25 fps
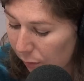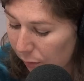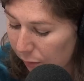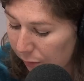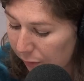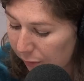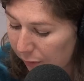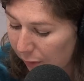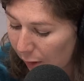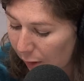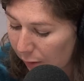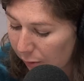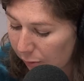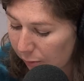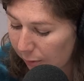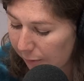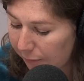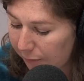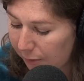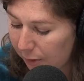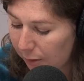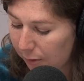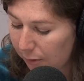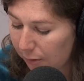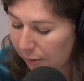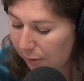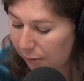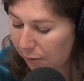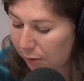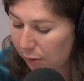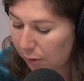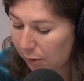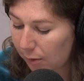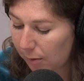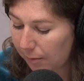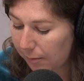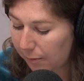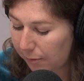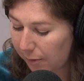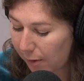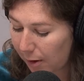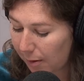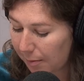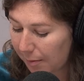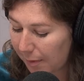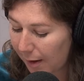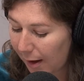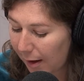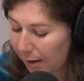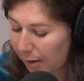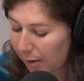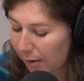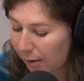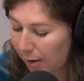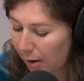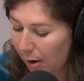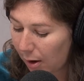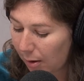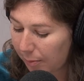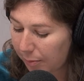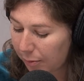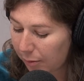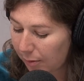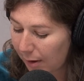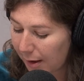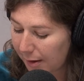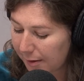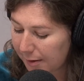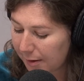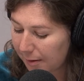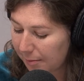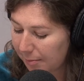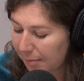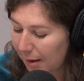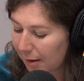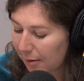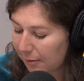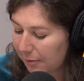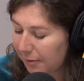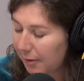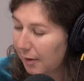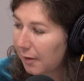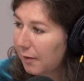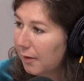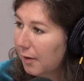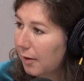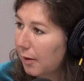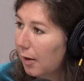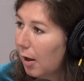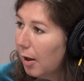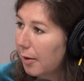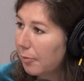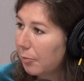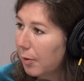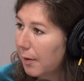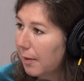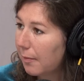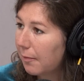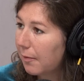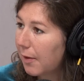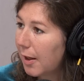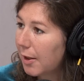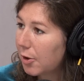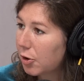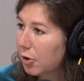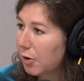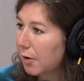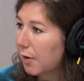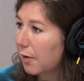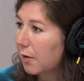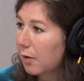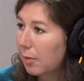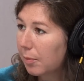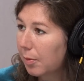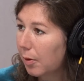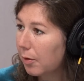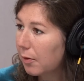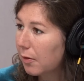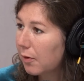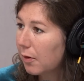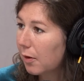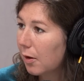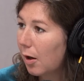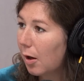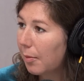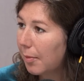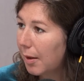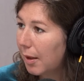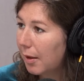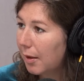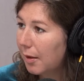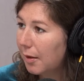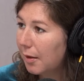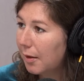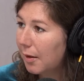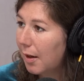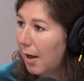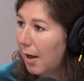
also refused to confirm that up rate in benefits in line with inflation that's supposed to come in